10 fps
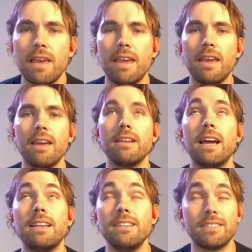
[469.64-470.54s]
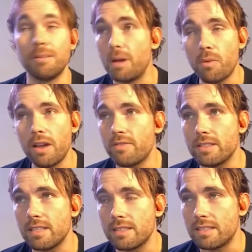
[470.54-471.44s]
And I didn't tell my wife
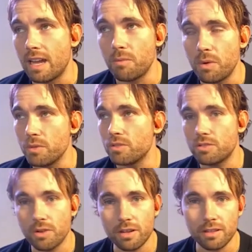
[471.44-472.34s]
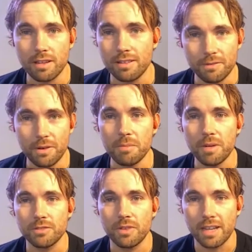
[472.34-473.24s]
this at the time. We were struggling very
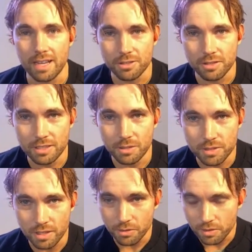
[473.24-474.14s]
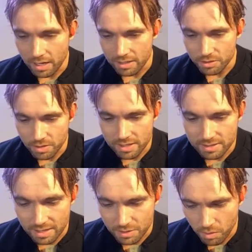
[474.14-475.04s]
much financially. She was under a lot of
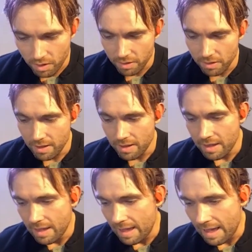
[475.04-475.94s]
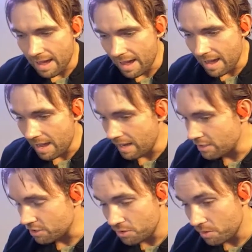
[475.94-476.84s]
stress as well. And I
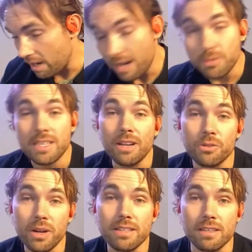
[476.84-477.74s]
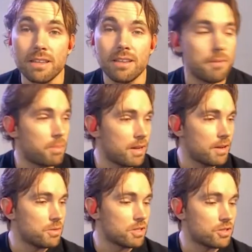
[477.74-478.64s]
just knew that I would sound crazy, but
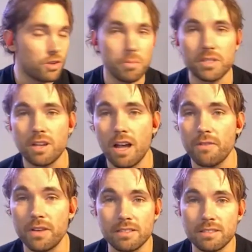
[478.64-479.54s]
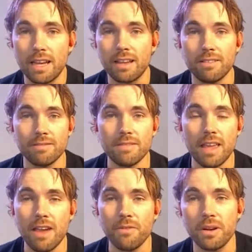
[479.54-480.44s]
it was just so much confidence. Like
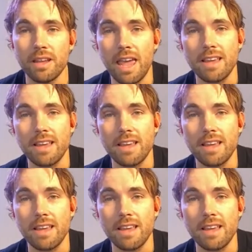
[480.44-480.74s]
every